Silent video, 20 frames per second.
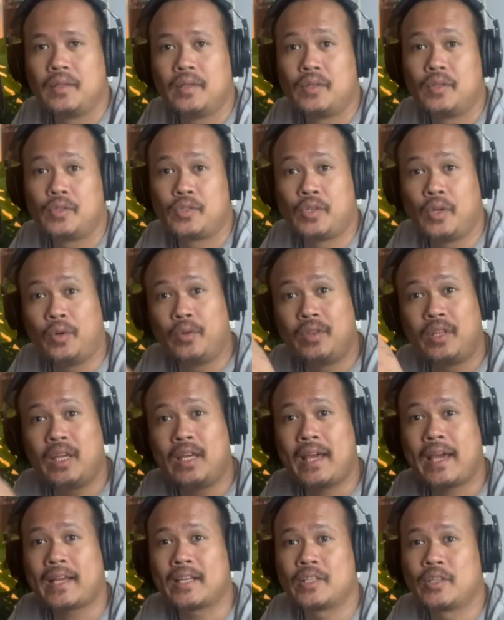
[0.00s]
So
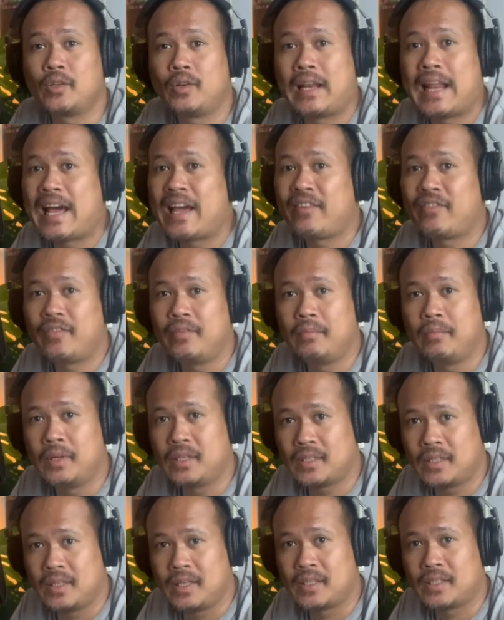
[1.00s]
DX your life and
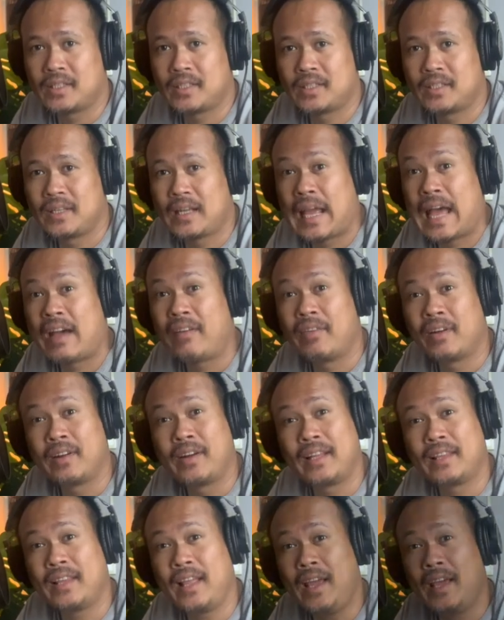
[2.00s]
business. Have a
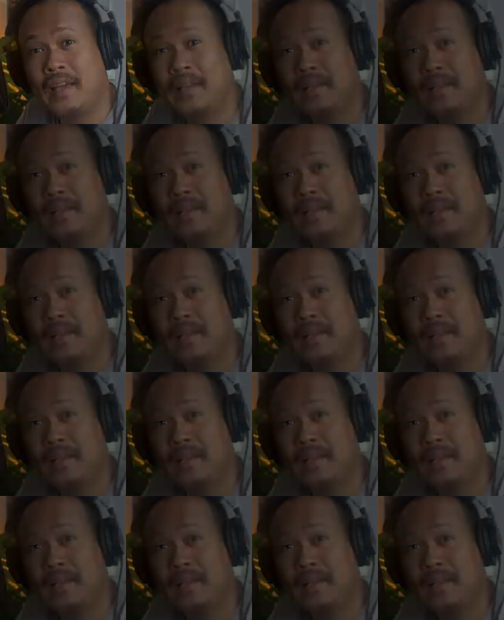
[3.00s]
great day.